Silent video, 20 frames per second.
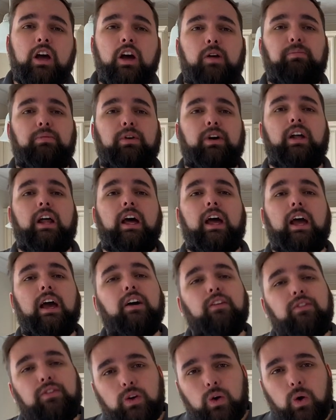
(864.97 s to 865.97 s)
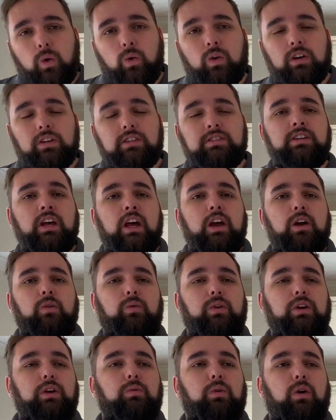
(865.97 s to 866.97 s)
but of course,
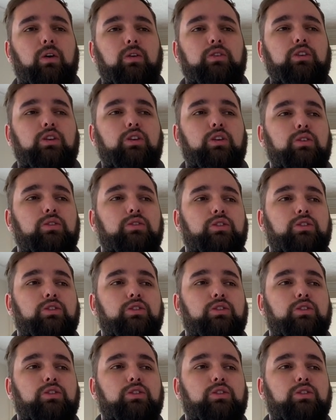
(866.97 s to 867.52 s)
we want you